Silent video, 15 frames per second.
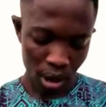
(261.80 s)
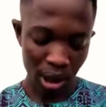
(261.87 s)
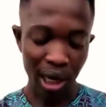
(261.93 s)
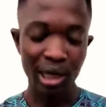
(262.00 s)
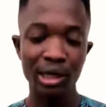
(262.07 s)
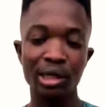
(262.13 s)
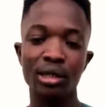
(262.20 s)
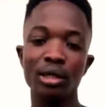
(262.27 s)

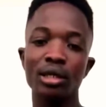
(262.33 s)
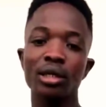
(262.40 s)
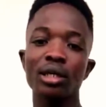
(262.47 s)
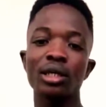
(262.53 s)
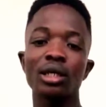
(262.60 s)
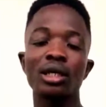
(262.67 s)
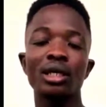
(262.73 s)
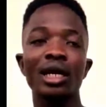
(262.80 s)
that
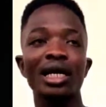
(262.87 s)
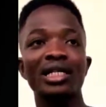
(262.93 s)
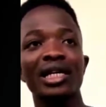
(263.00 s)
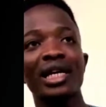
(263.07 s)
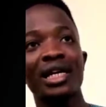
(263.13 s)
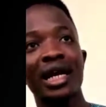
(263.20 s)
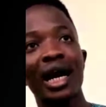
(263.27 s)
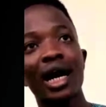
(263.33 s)

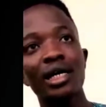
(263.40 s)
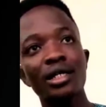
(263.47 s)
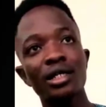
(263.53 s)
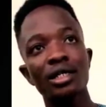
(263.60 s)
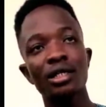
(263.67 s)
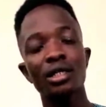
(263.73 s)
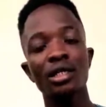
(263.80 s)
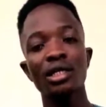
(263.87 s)

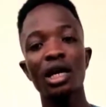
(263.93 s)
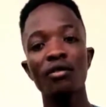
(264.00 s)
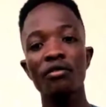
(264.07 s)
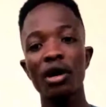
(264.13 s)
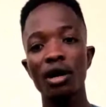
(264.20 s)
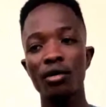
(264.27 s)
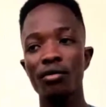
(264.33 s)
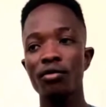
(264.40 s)
enhance
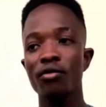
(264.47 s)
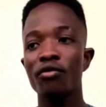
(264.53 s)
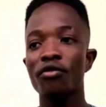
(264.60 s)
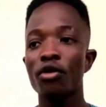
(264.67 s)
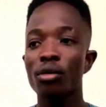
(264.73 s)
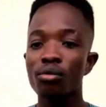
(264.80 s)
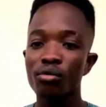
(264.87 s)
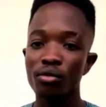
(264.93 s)
server
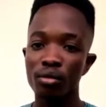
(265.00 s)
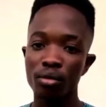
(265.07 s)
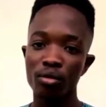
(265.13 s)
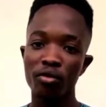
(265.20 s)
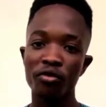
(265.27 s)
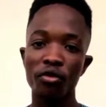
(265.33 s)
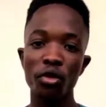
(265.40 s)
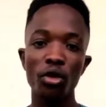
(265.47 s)
from
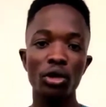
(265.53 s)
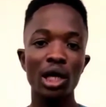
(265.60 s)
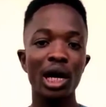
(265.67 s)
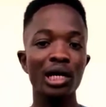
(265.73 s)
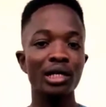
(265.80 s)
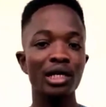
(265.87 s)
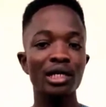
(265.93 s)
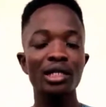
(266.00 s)
fraud
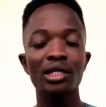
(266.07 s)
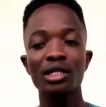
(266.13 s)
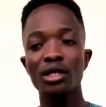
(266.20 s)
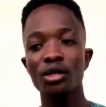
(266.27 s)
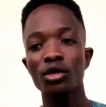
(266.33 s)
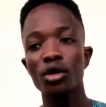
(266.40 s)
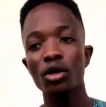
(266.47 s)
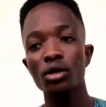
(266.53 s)
and
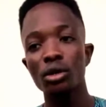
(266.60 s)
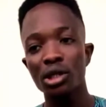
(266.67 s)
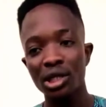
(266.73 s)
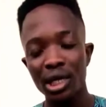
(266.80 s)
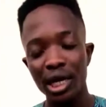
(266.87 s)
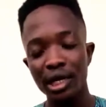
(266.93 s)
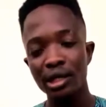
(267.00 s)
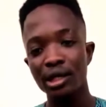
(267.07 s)
insecure
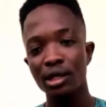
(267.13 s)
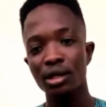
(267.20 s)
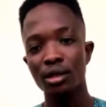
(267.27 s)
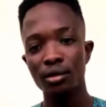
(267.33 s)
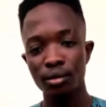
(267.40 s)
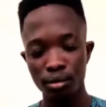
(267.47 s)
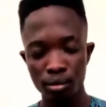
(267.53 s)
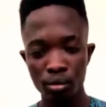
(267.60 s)
sites.
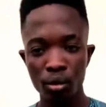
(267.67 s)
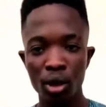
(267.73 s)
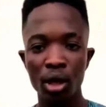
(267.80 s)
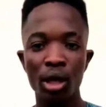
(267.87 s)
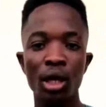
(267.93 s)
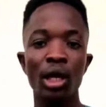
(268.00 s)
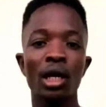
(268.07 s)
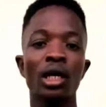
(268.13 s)

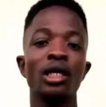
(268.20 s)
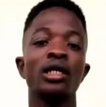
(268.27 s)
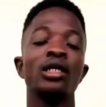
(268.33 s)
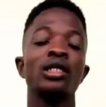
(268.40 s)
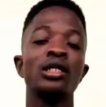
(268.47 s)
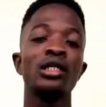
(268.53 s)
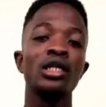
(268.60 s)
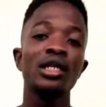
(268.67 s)

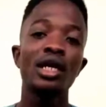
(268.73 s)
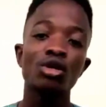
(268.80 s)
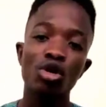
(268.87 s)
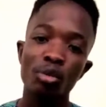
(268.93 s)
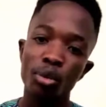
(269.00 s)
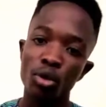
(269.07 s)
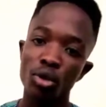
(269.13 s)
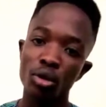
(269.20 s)
The
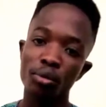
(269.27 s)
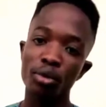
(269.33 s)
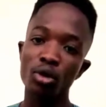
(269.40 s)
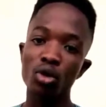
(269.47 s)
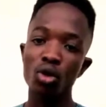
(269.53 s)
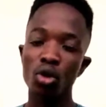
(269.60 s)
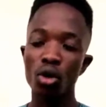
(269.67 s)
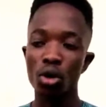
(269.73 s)
network
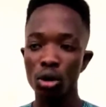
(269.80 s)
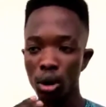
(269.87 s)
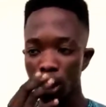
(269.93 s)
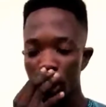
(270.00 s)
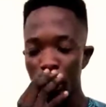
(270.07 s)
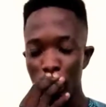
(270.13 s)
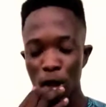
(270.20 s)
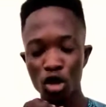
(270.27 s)
protocol
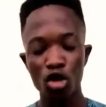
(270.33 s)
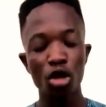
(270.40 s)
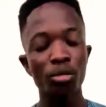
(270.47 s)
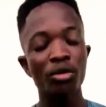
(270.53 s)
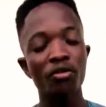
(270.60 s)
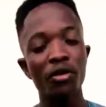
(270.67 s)
is